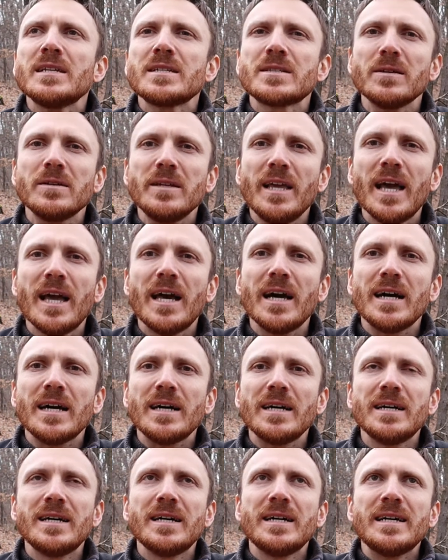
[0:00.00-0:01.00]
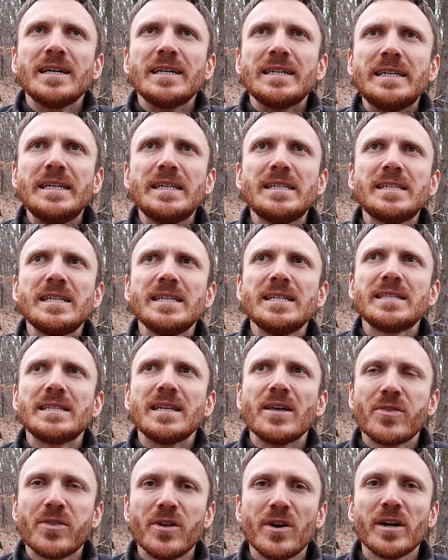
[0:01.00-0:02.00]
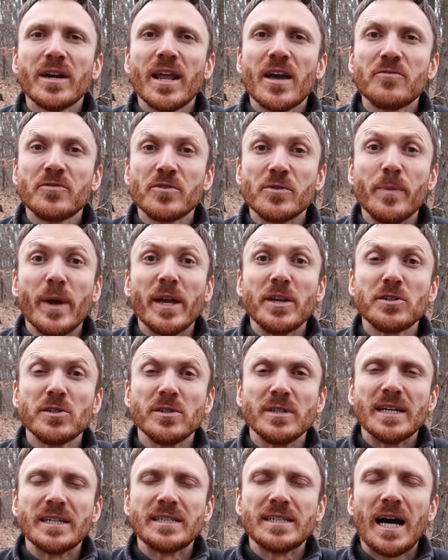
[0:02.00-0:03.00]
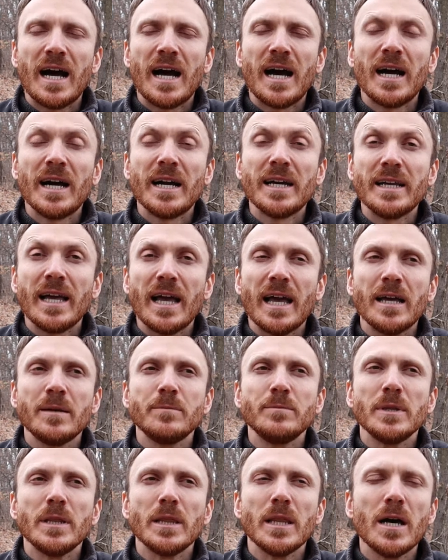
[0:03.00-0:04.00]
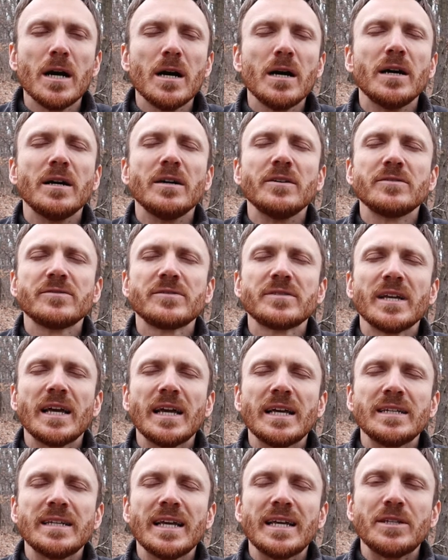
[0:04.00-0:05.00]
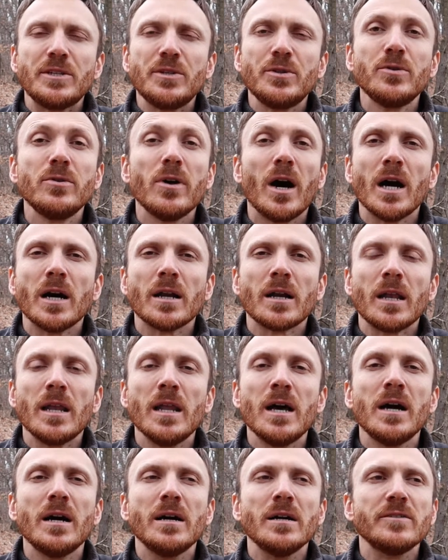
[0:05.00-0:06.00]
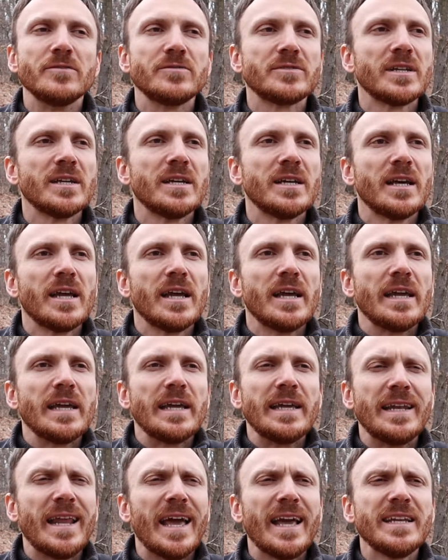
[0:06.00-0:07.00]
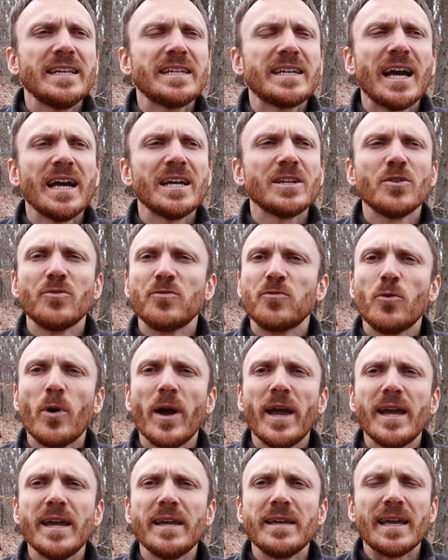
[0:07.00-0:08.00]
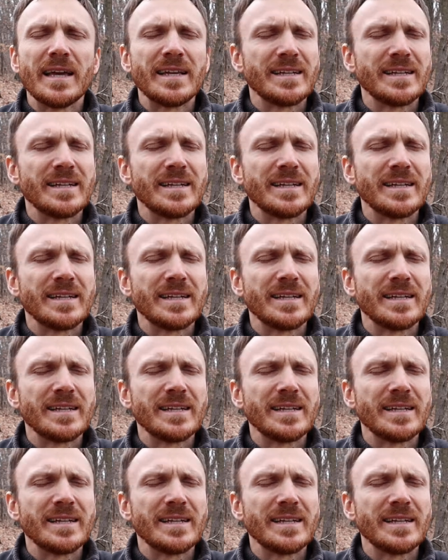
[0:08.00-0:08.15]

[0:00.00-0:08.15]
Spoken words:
So yeah, this is the third affirmation, that I am loved and that you are loved in any kind of way.